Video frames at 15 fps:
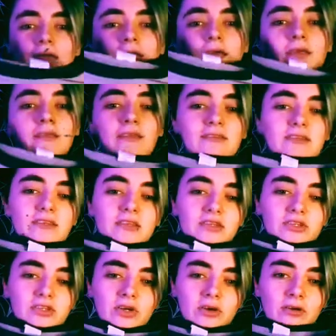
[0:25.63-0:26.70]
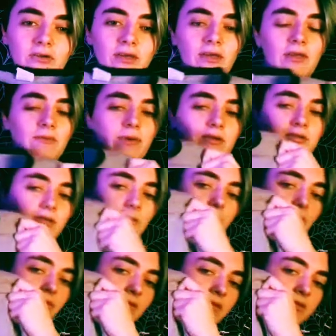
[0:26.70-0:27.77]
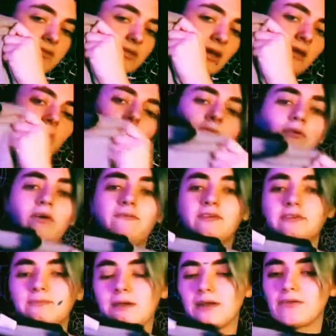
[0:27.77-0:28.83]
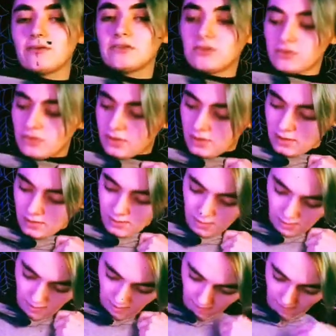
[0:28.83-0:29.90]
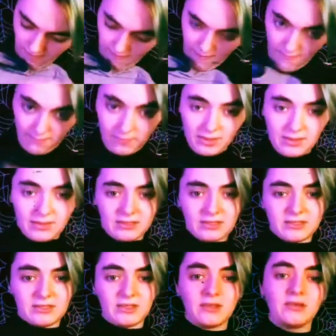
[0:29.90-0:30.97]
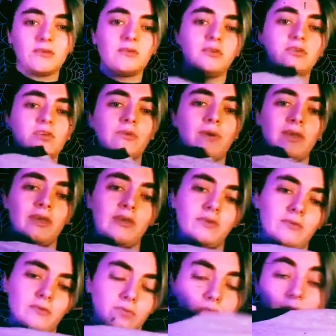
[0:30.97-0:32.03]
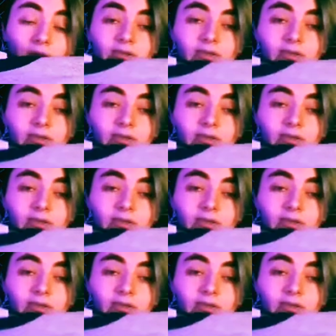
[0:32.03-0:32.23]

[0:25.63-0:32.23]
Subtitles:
this is his shirt that he wears in the movies. I don't know if it's backwards or not, but this is usually what he wears in the